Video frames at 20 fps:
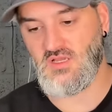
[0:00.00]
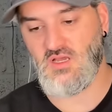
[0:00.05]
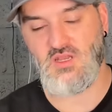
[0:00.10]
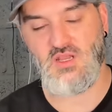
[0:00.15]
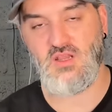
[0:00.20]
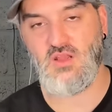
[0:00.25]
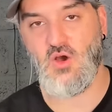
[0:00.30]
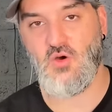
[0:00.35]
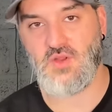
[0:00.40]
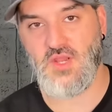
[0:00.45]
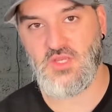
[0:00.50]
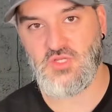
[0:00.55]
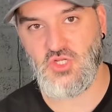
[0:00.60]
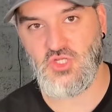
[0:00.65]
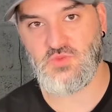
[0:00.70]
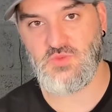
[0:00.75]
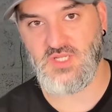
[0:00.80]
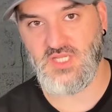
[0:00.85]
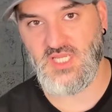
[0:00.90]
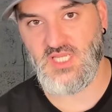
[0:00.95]
I don't hold any
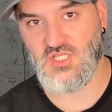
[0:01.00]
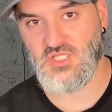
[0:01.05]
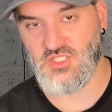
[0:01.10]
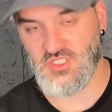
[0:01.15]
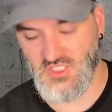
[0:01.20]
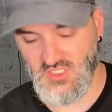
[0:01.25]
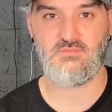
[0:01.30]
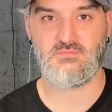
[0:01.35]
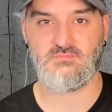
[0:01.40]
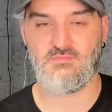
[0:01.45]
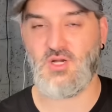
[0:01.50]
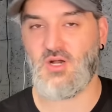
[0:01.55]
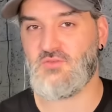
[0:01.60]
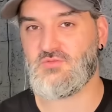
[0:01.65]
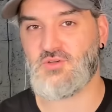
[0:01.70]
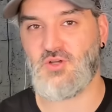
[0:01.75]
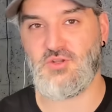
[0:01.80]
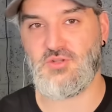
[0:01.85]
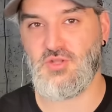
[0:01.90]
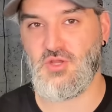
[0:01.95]
judgment against you, but I've
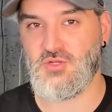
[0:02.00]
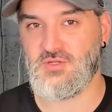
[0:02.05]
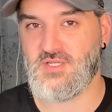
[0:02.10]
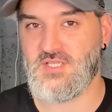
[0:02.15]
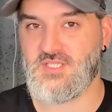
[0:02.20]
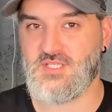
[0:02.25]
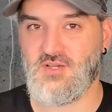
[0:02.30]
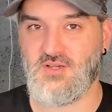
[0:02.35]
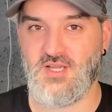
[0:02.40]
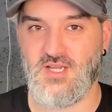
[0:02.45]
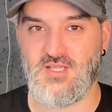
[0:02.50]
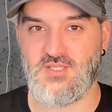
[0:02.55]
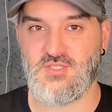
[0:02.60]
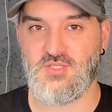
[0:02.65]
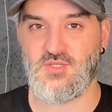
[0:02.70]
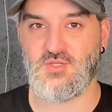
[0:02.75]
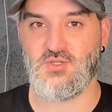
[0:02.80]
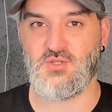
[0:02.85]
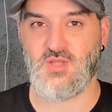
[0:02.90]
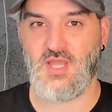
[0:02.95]
got no desire
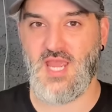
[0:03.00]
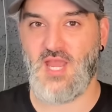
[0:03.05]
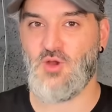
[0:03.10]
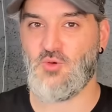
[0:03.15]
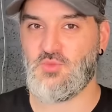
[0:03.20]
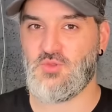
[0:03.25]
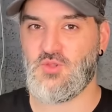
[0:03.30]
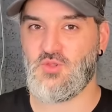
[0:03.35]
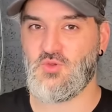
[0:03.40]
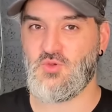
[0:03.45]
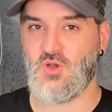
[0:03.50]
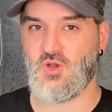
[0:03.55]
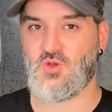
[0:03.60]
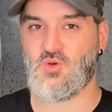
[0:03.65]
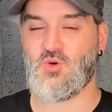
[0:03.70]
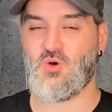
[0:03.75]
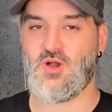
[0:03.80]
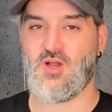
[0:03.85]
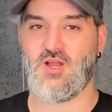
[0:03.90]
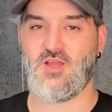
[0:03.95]
to help you
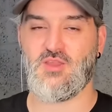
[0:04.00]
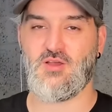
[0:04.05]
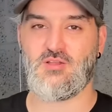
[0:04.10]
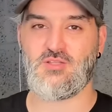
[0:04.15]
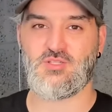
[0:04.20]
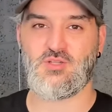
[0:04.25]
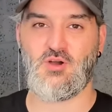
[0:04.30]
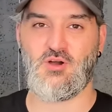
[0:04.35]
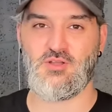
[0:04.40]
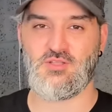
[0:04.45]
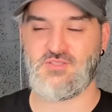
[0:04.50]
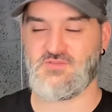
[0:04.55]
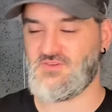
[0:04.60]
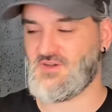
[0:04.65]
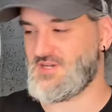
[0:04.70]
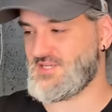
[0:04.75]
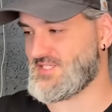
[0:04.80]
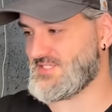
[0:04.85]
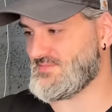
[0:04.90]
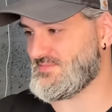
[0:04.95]
acquire those kinds of
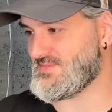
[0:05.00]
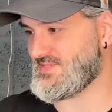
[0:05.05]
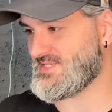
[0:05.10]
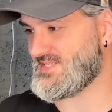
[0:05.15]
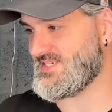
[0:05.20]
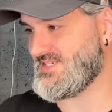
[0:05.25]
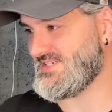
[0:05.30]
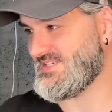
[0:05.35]
items